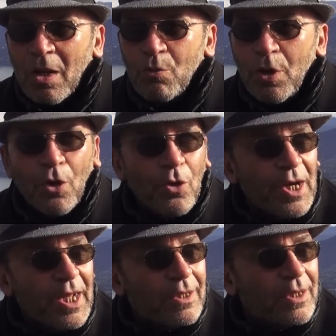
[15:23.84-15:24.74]
we all
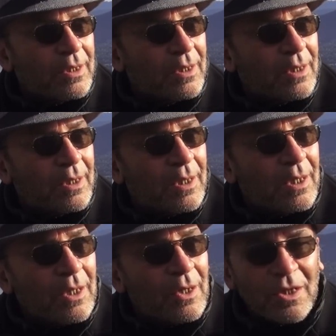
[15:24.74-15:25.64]
need,
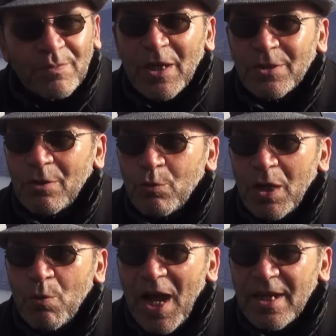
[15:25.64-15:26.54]
especially
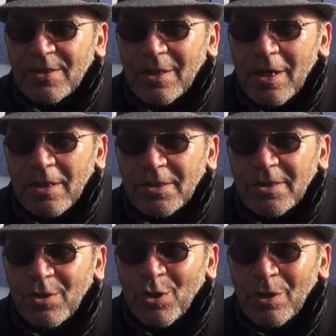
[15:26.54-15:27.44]
we
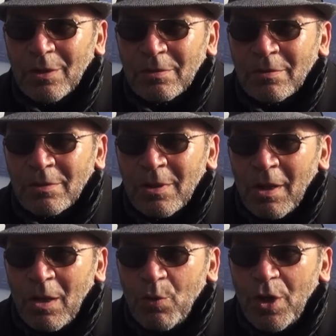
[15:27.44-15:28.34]
Westerners,
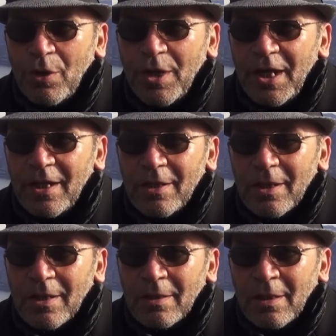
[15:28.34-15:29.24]
we all need
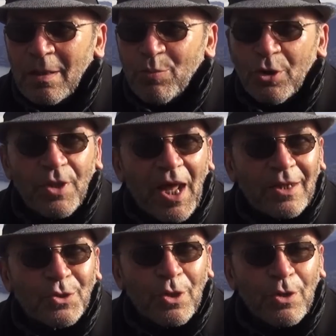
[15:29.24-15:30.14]

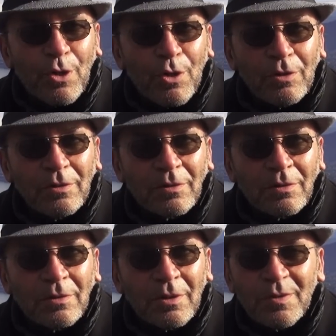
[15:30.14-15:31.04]
protection,
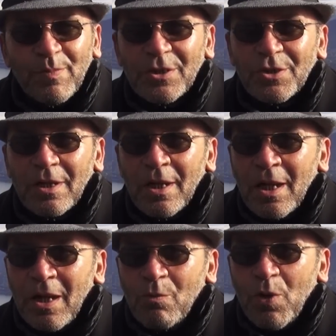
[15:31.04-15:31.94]
especially
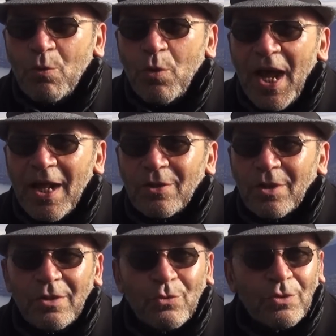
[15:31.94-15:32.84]
when we
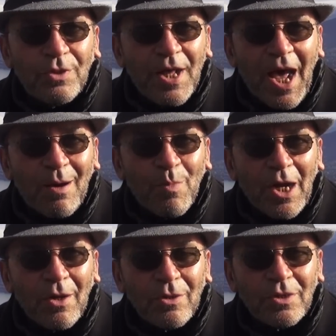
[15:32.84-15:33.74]
enter into the
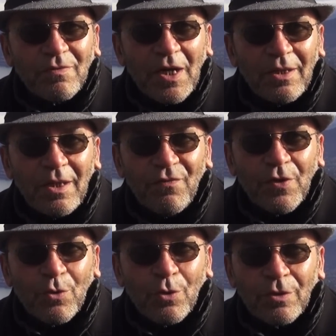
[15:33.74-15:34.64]
Dharma. It's very
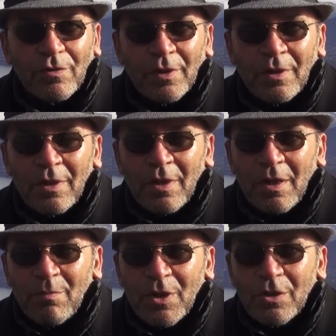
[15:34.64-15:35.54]
difficult
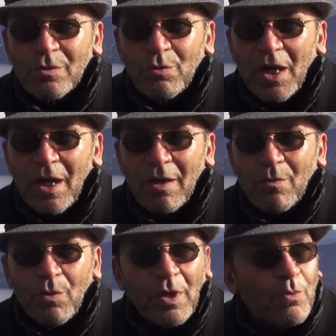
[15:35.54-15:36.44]
because we
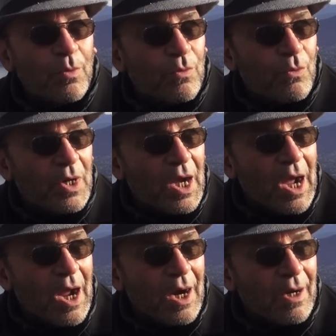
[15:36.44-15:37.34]

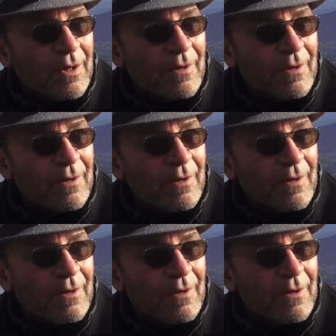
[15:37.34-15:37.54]
are